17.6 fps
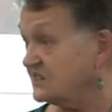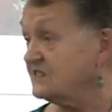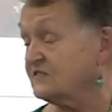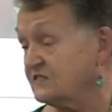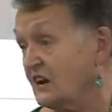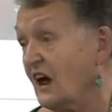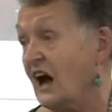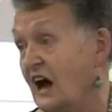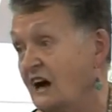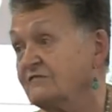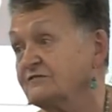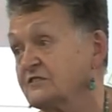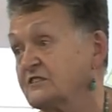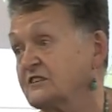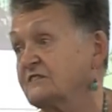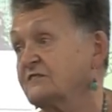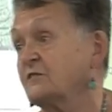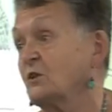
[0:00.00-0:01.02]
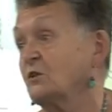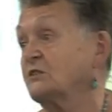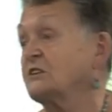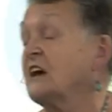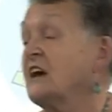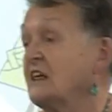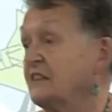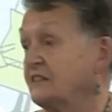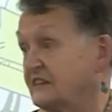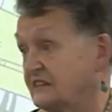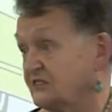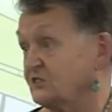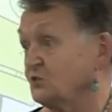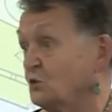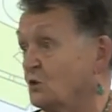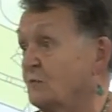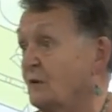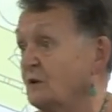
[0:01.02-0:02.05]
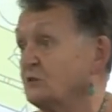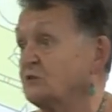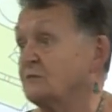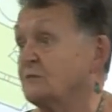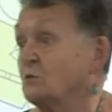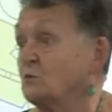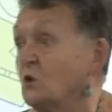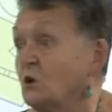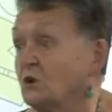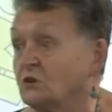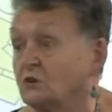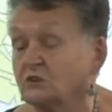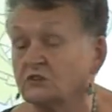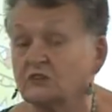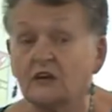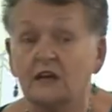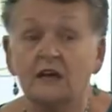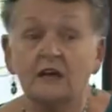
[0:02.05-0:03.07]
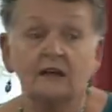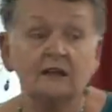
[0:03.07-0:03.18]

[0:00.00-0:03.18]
even after they've got their sore bottom and whatnot.